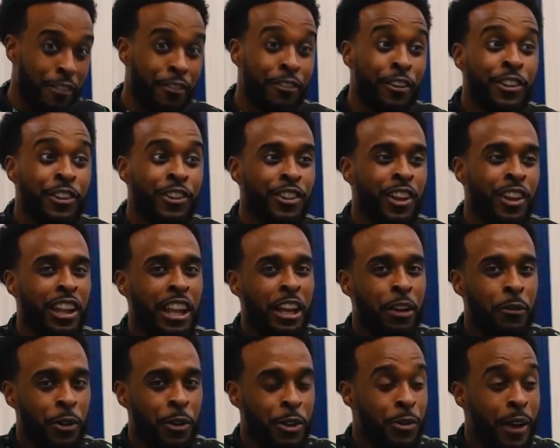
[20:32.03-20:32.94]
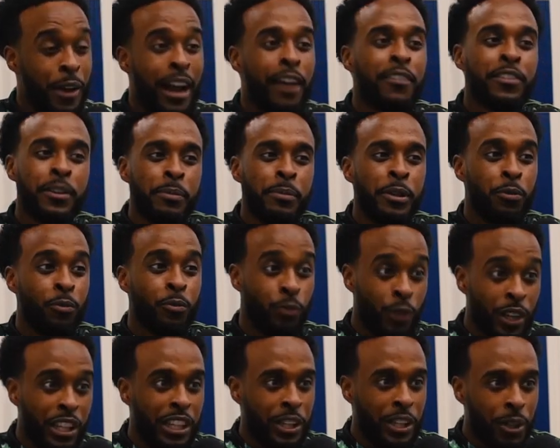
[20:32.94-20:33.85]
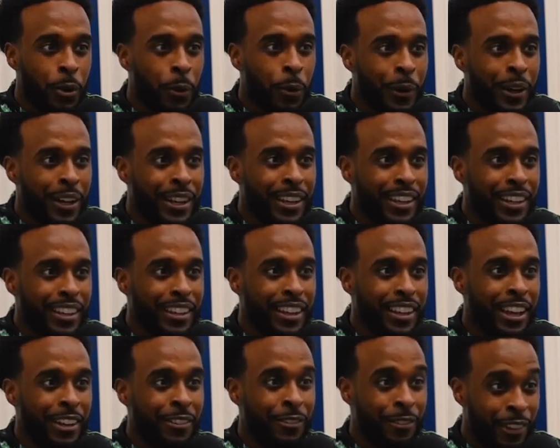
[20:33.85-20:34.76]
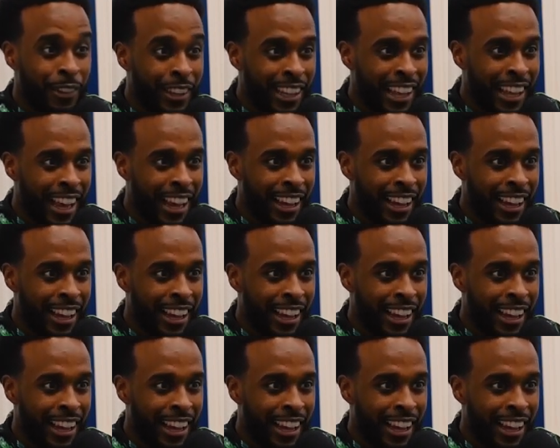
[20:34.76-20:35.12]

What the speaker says: Futsal, like where you have to be really quick and really